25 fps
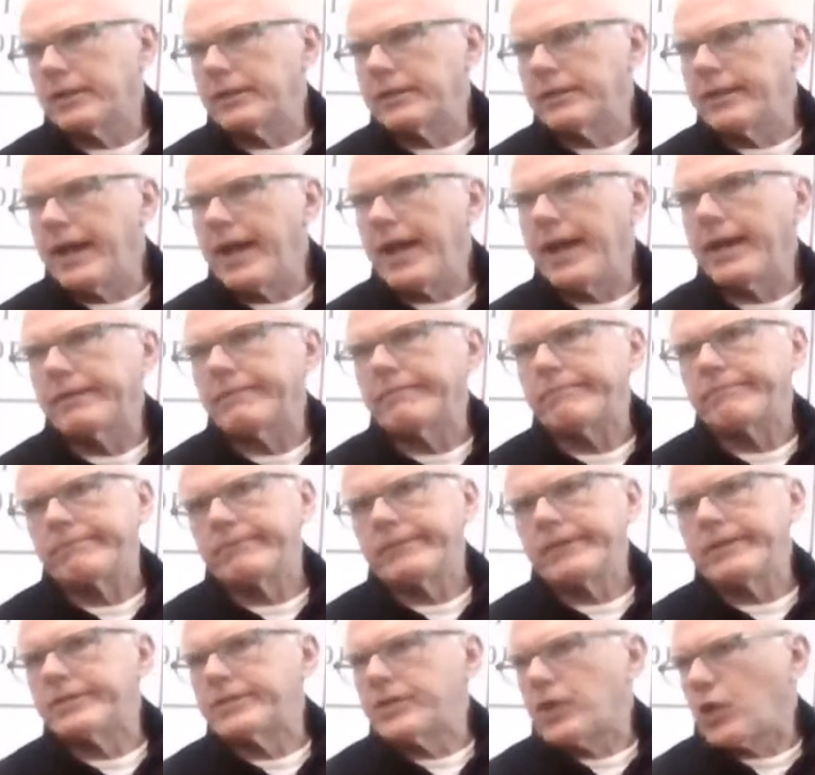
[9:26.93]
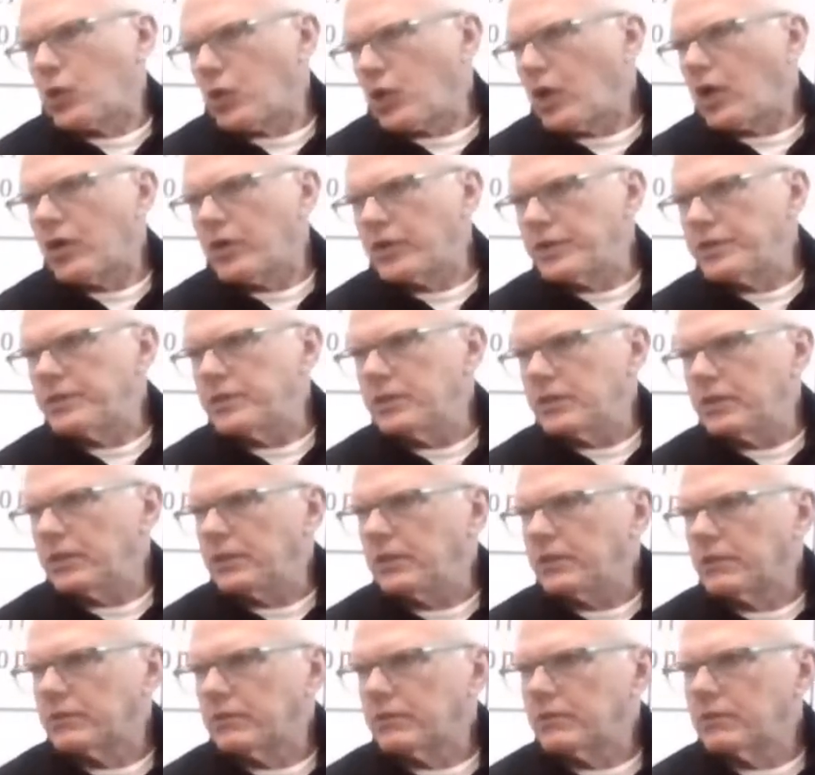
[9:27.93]
and that is our
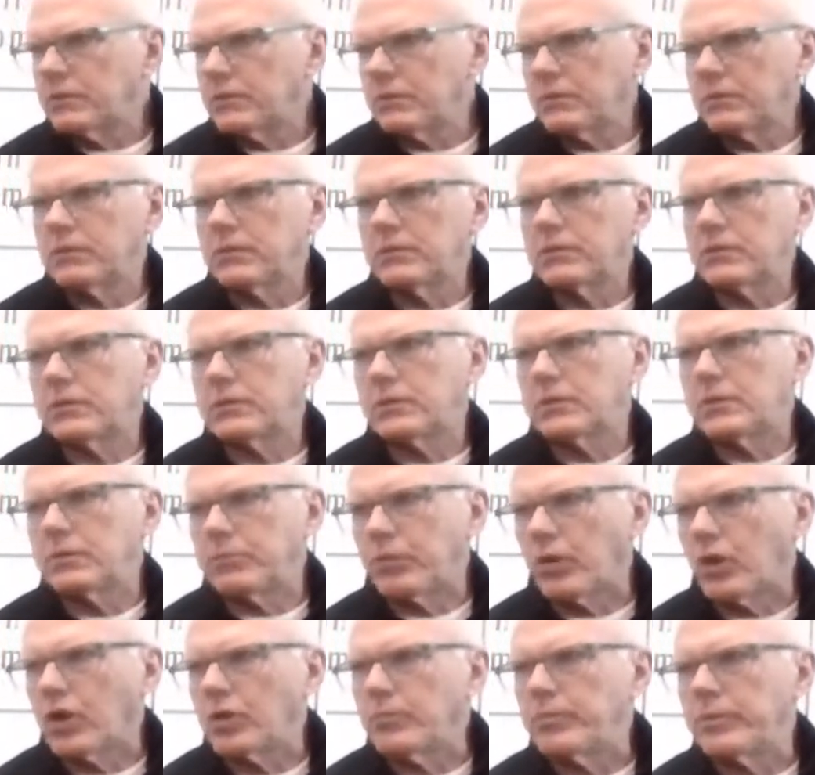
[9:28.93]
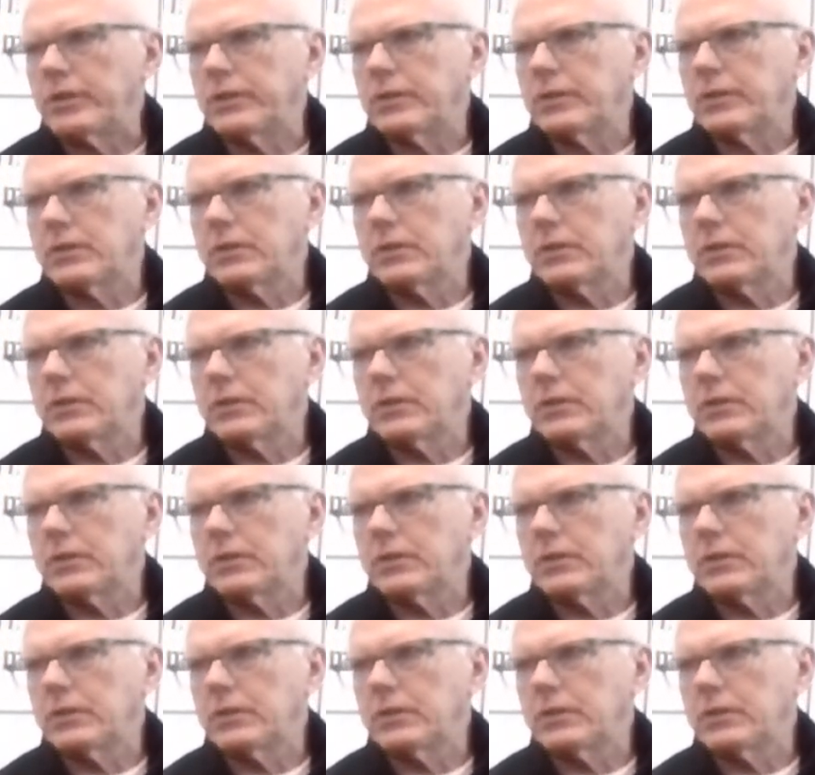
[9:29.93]
department.